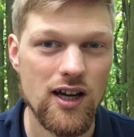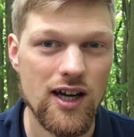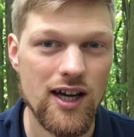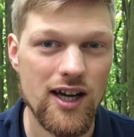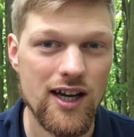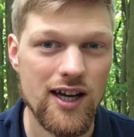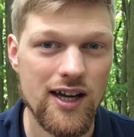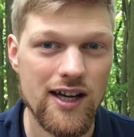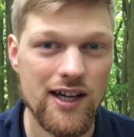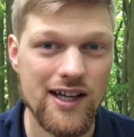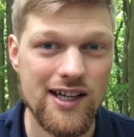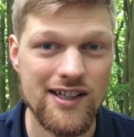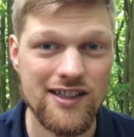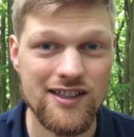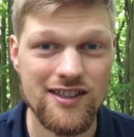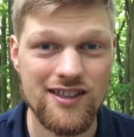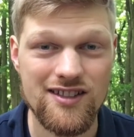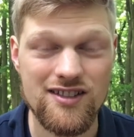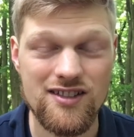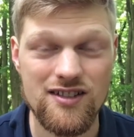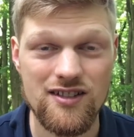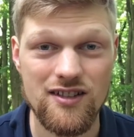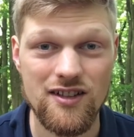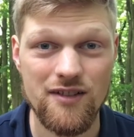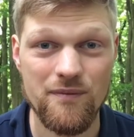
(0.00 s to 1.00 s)

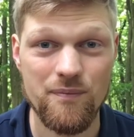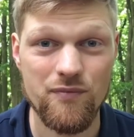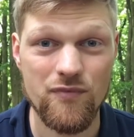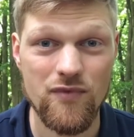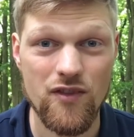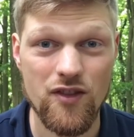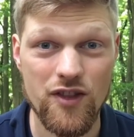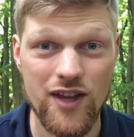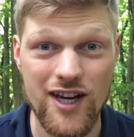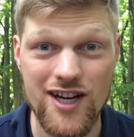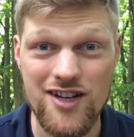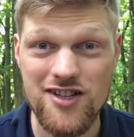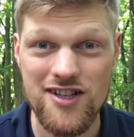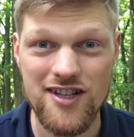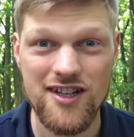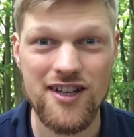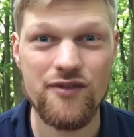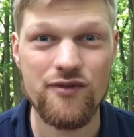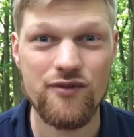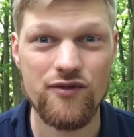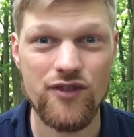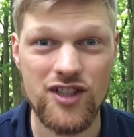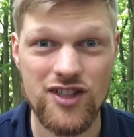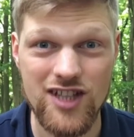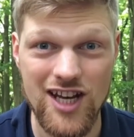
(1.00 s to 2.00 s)
And there's an
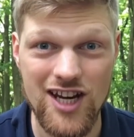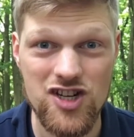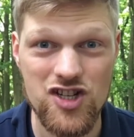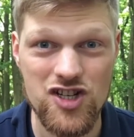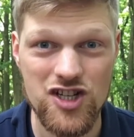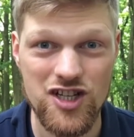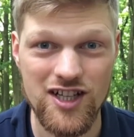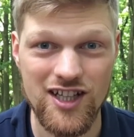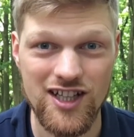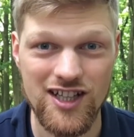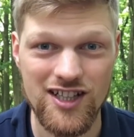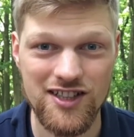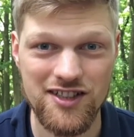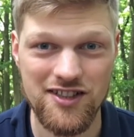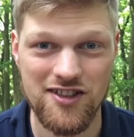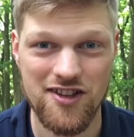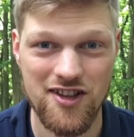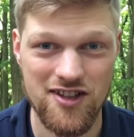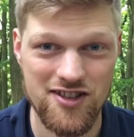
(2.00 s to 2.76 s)
invitation card.